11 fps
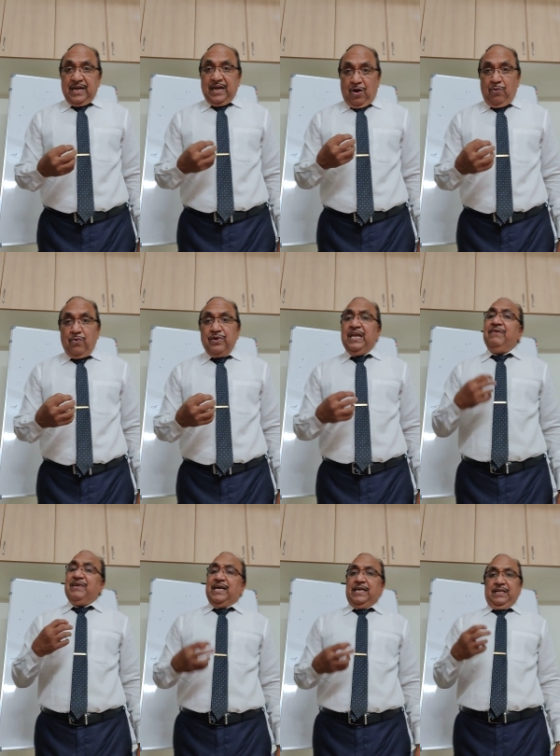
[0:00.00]
now
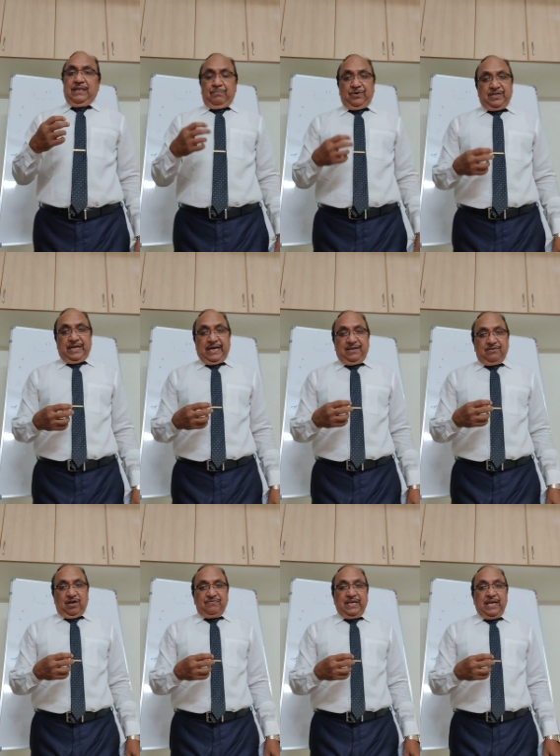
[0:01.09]
even under the proceedings
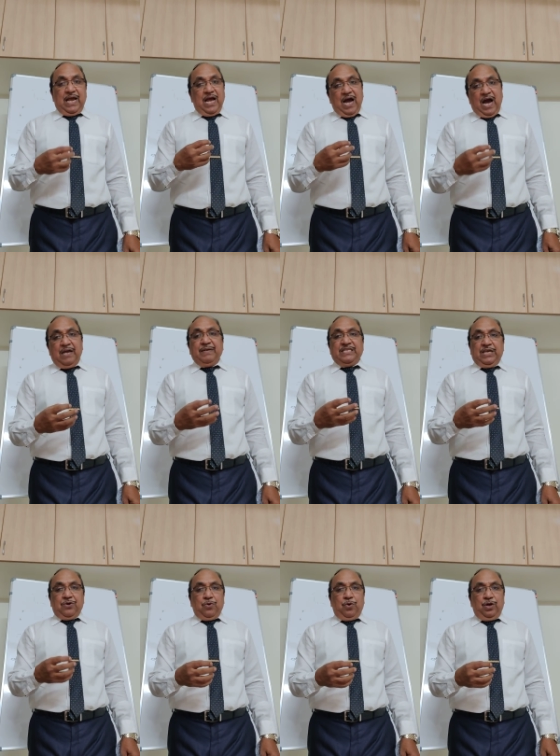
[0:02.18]
of the
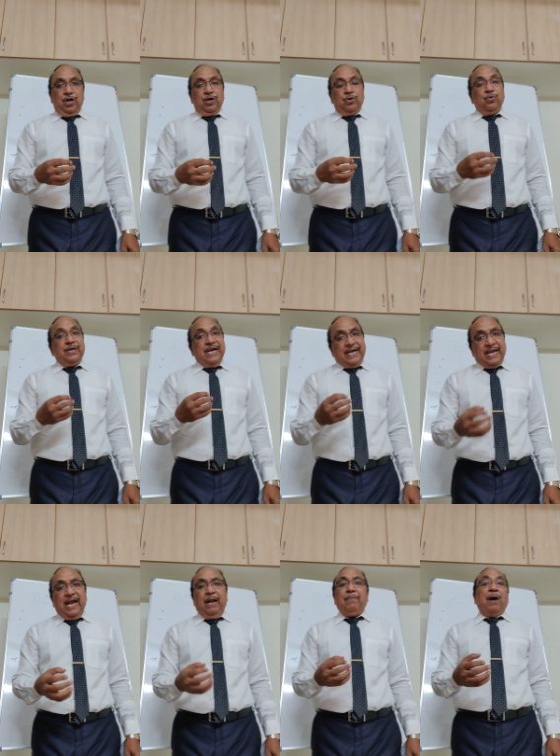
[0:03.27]
IBC code to get
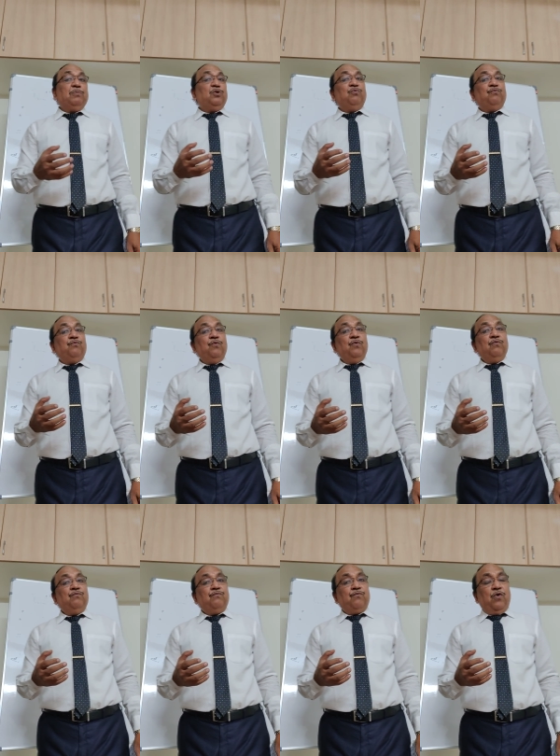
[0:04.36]
help up to
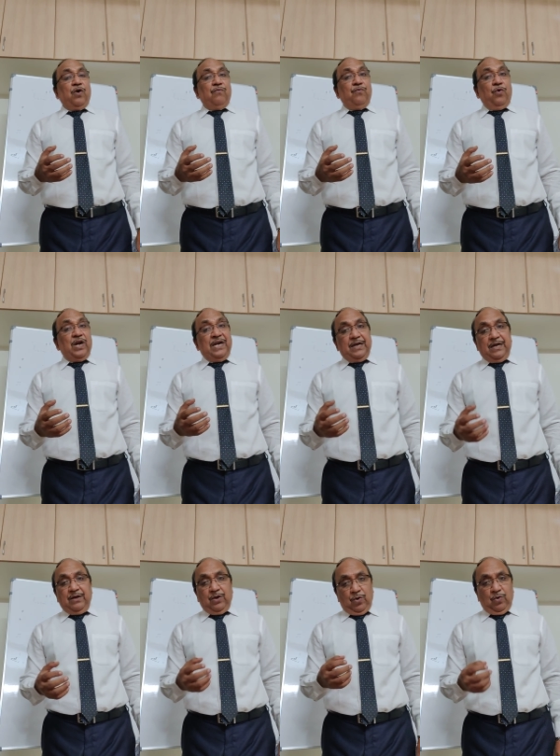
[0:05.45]

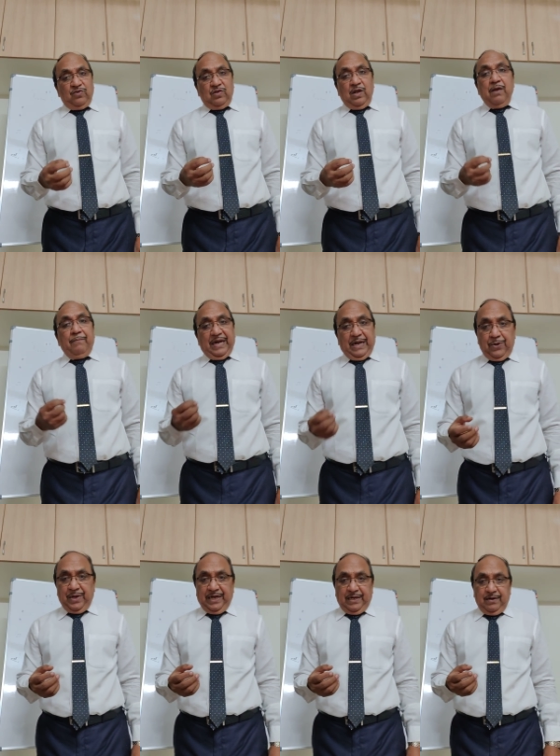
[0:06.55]
400 crores per
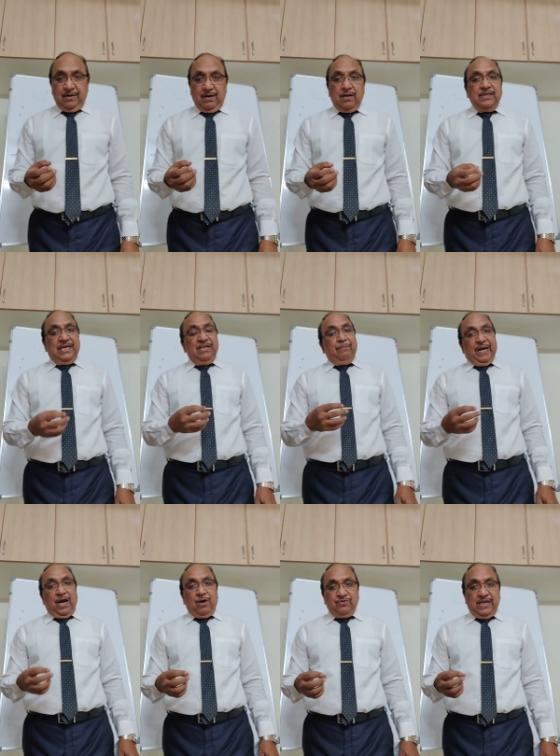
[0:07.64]
unit, that is per
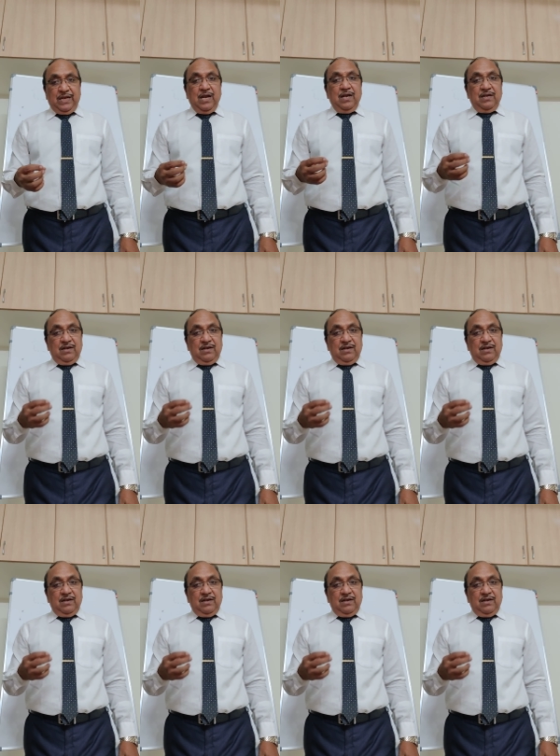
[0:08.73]
housing